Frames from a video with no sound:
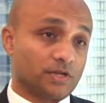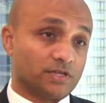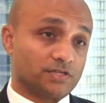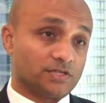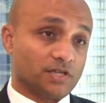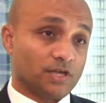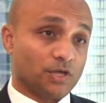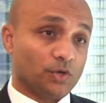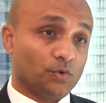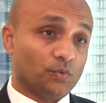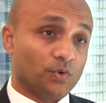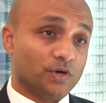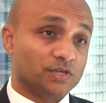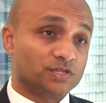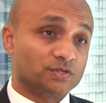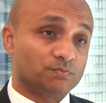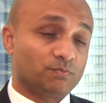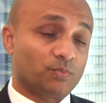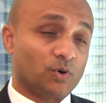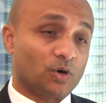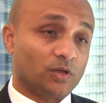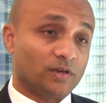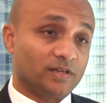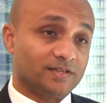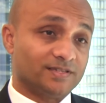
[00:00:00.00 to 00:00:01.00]
It's the US
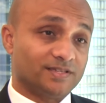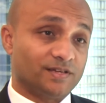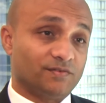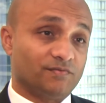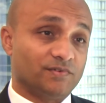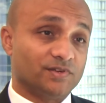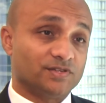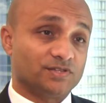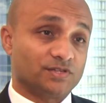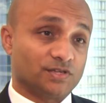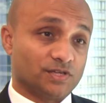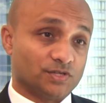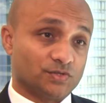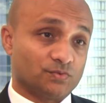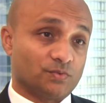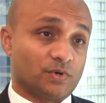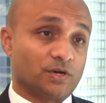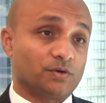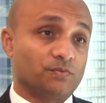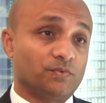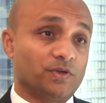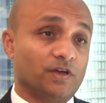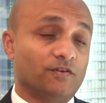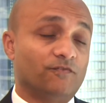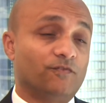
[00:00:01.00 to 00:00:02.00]
policy risk is
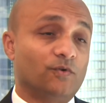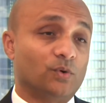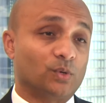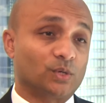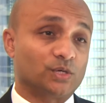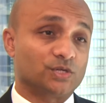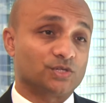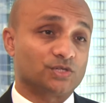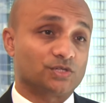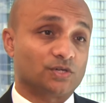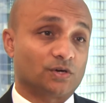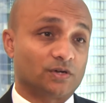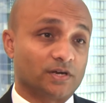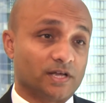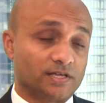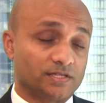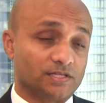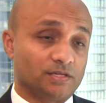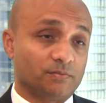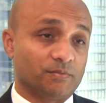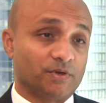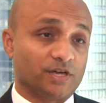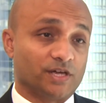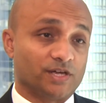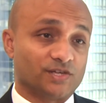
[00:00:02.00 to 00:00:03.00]
what we are focused on as
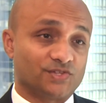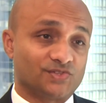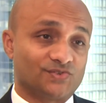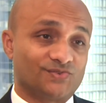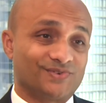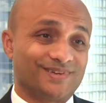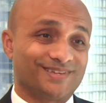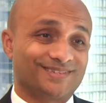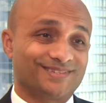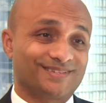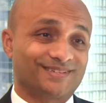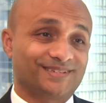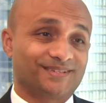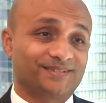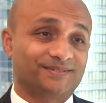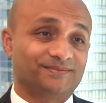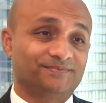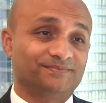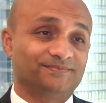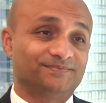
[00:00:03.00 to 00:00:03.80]
the biggest risk.